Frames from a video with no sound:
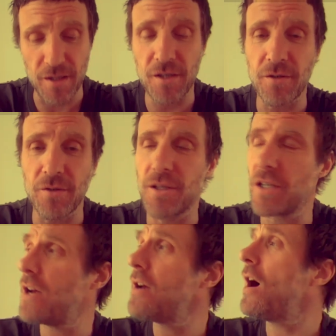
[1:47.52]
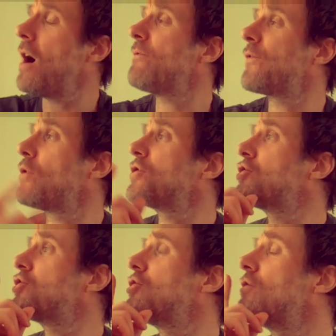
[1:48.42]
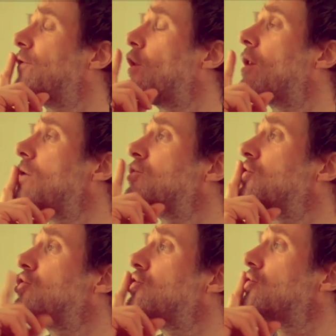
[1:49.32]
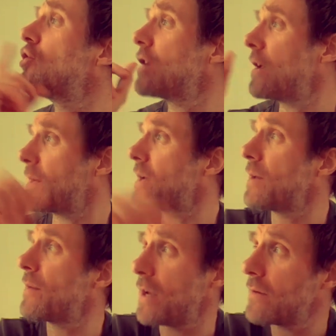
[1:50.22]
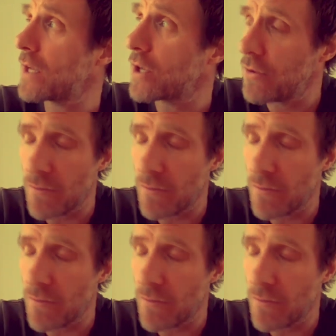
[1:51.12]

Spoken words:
should, yeah. Flora. Thank you.